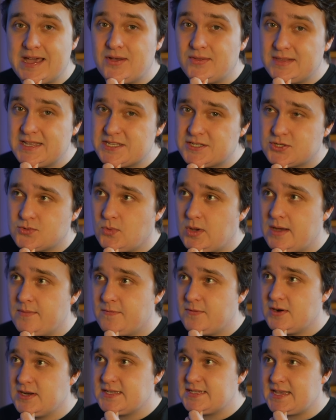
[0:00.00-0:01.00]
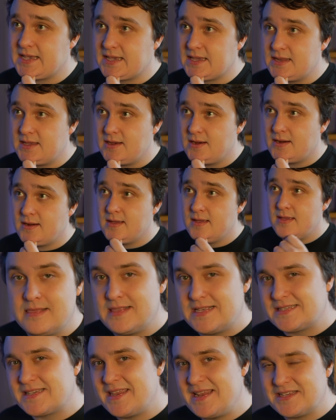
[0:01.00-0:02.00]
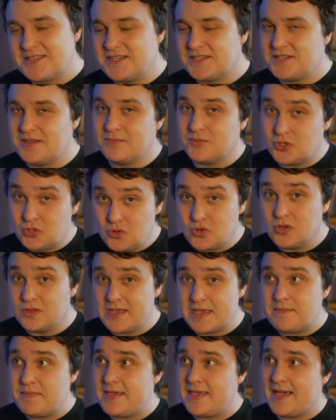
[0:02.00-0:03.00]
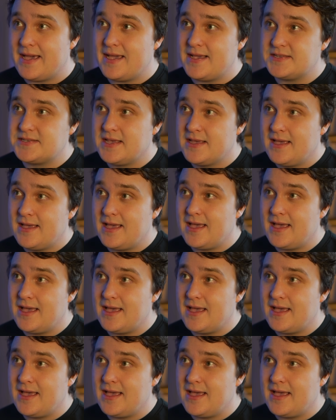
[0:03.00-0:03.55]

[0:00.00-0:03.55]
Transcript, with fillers: Now let's swap for a second here. Let's connect to some Google APIs